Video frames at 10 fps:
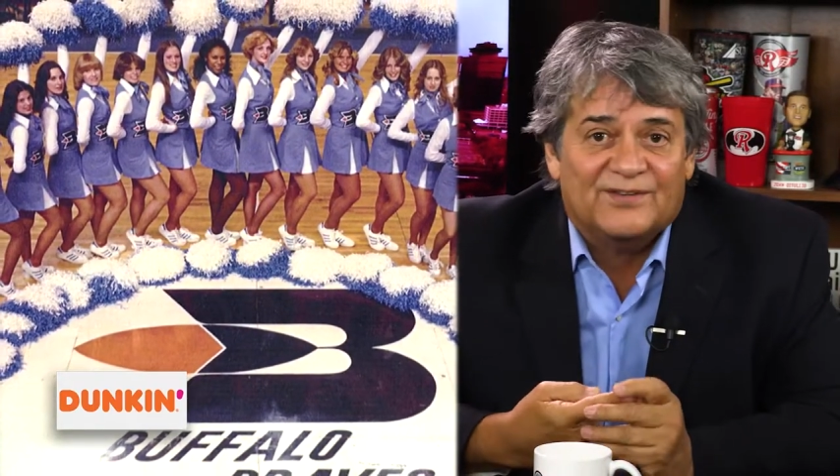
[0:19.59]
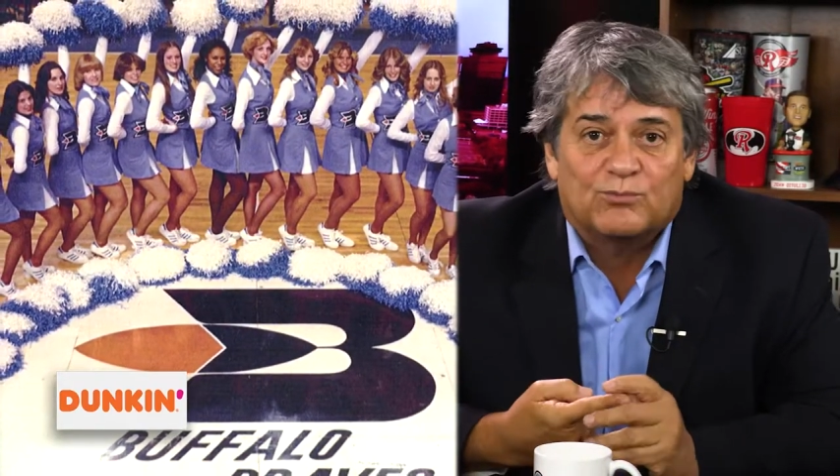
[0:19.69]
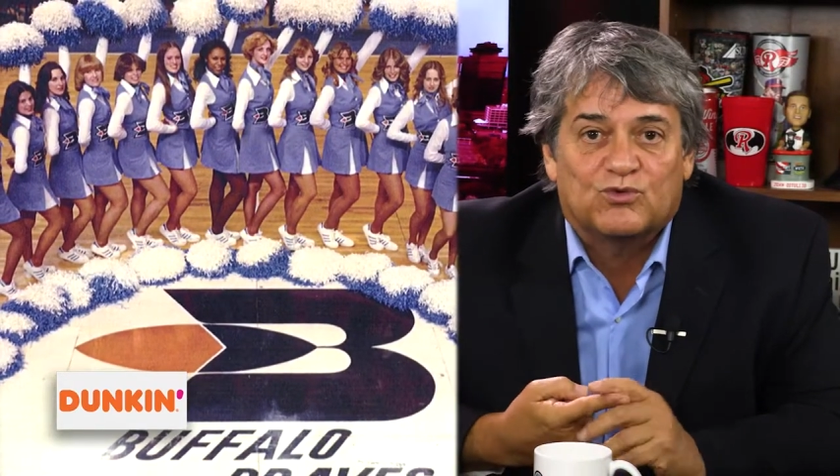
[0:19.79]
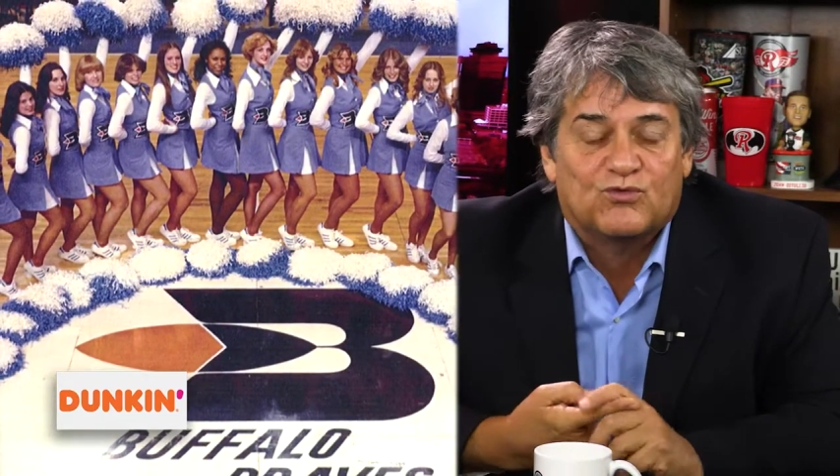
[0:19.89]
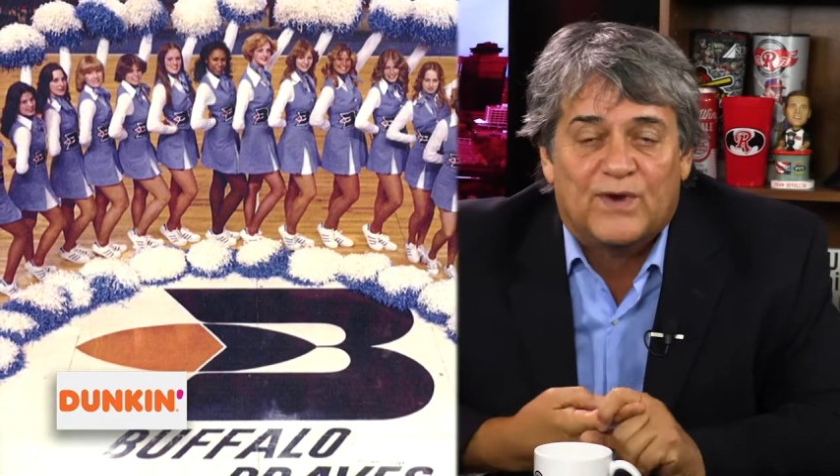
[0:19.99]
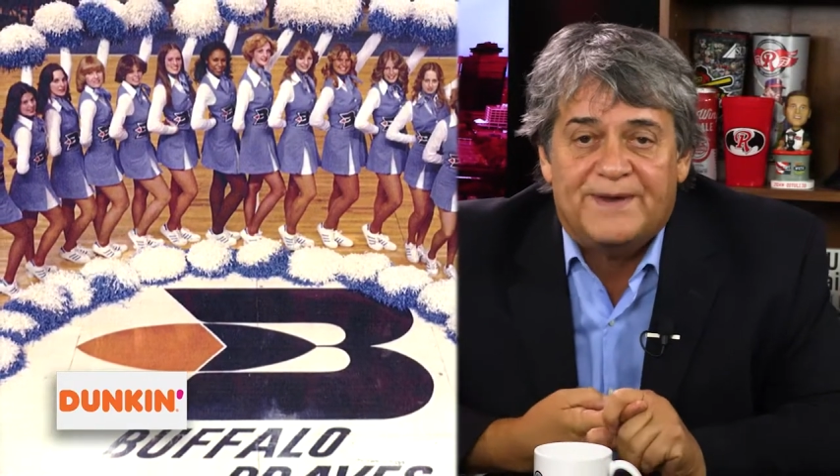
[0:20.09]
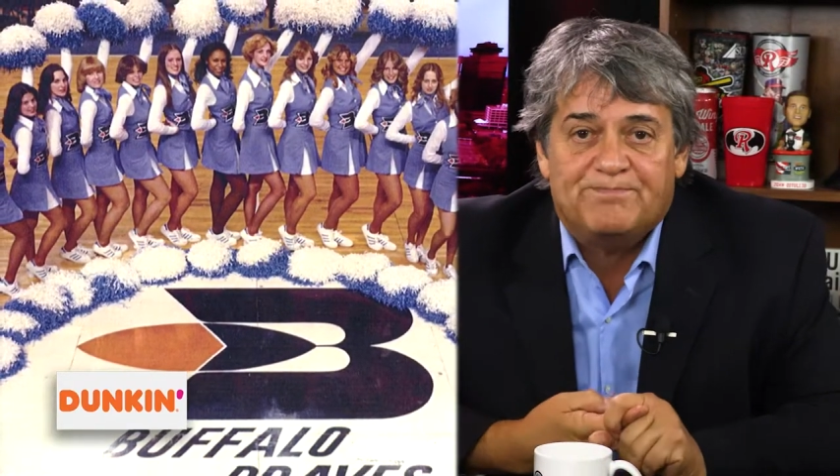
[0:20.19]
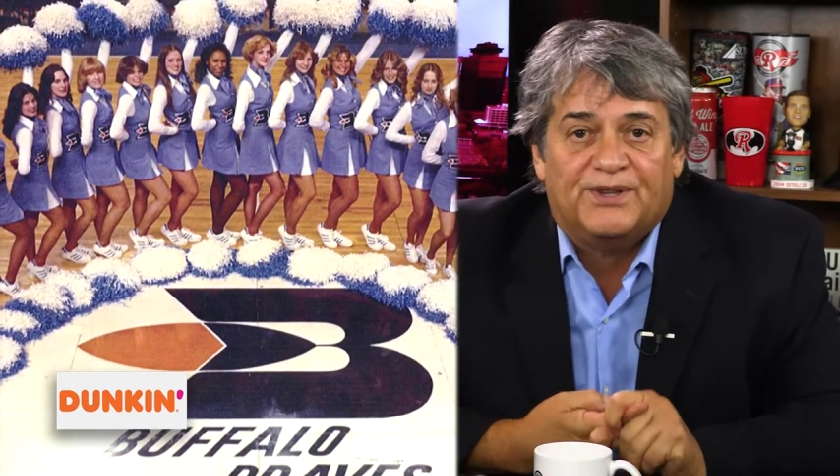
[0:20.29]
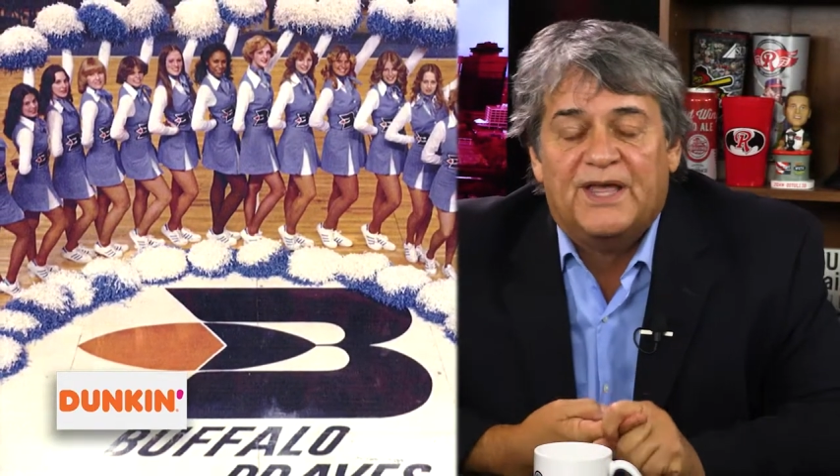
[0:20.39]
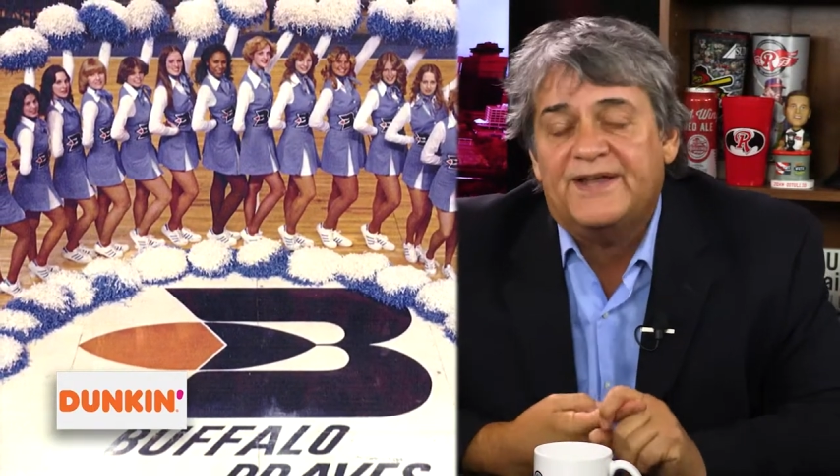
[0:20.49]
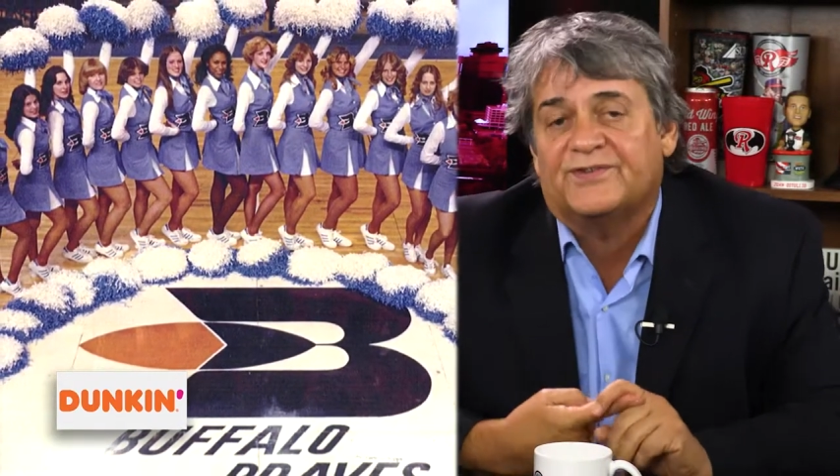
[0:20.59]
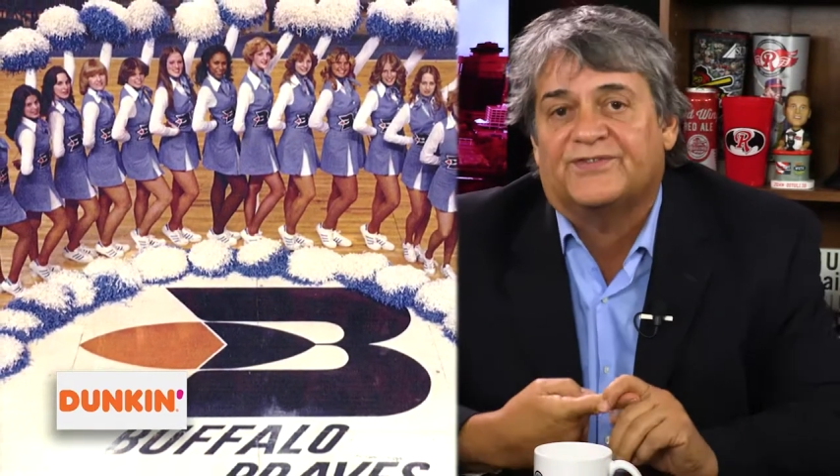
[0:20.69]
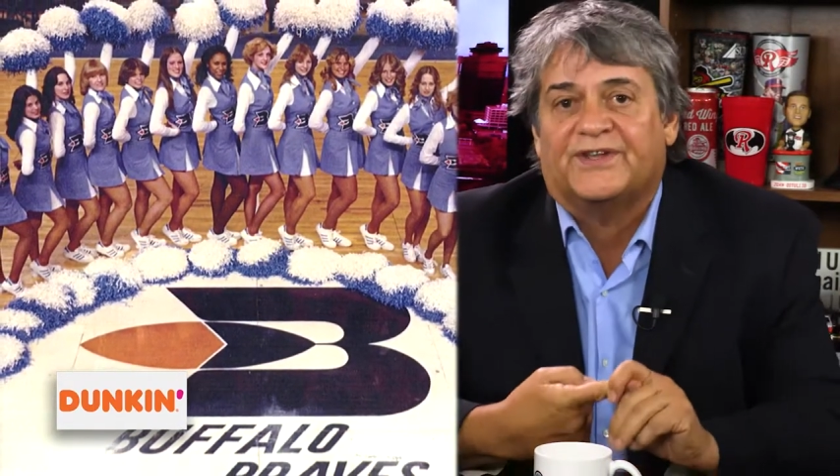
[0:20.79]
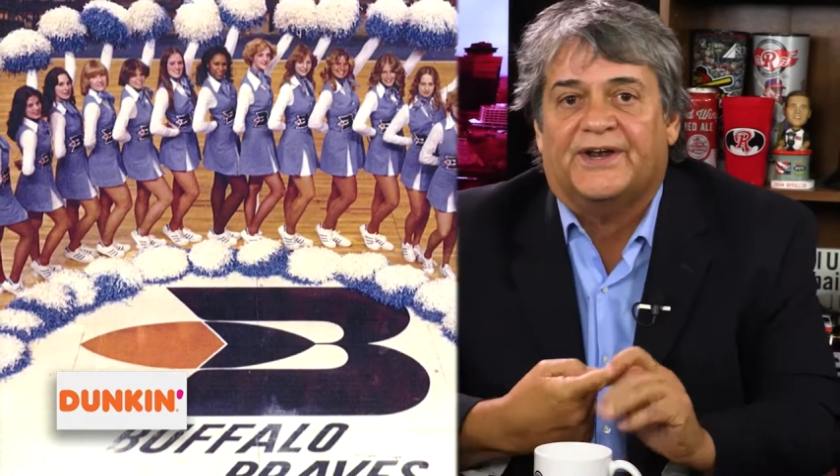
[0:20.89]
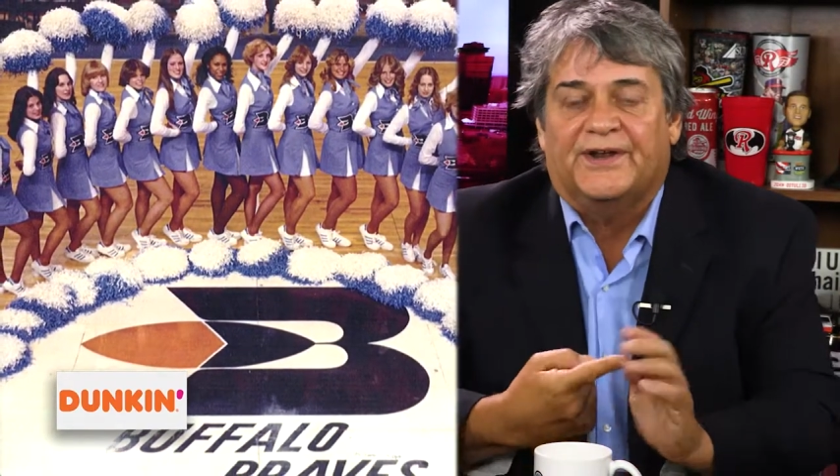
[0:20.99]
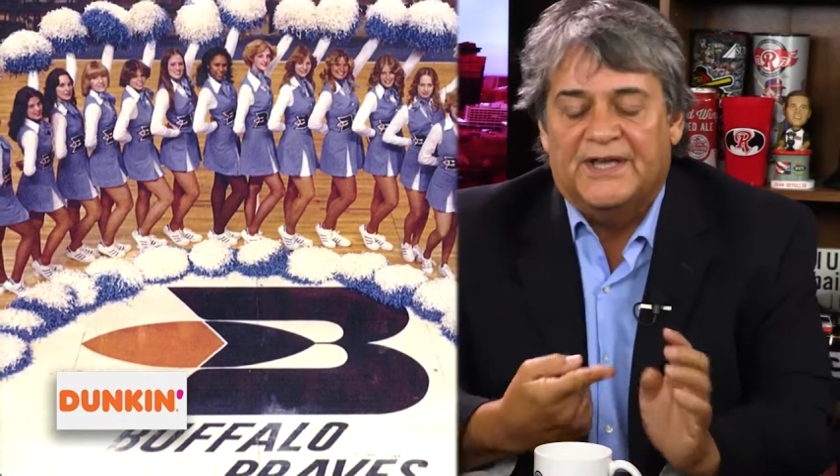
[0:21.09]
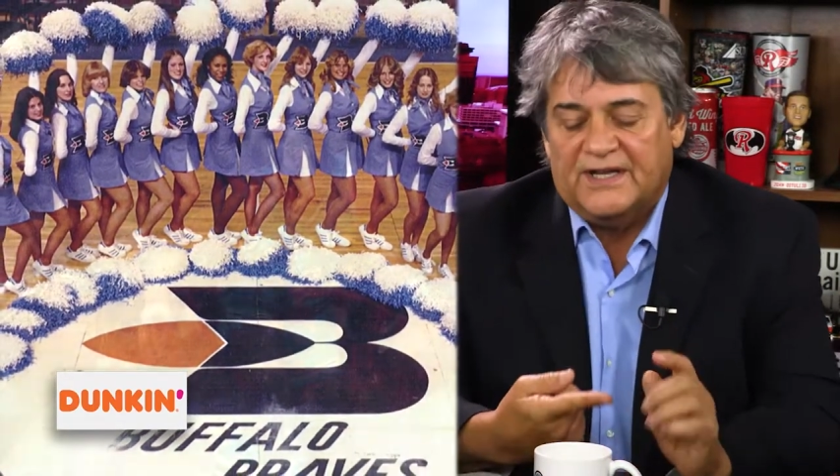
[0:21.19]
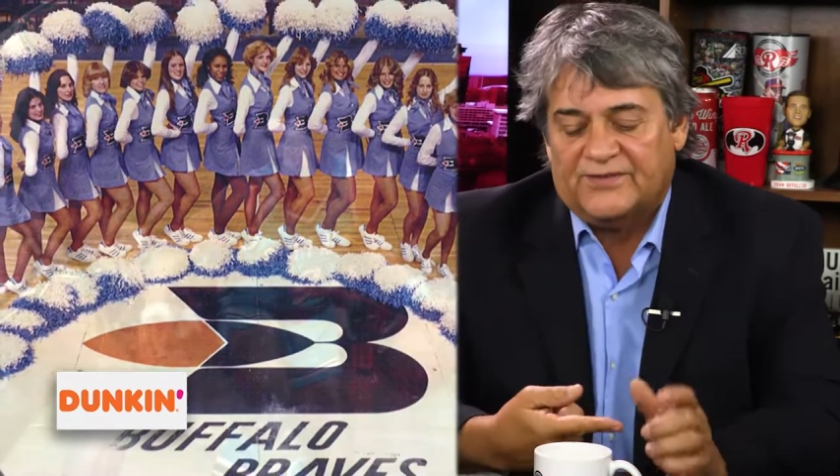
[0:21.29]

some great players there.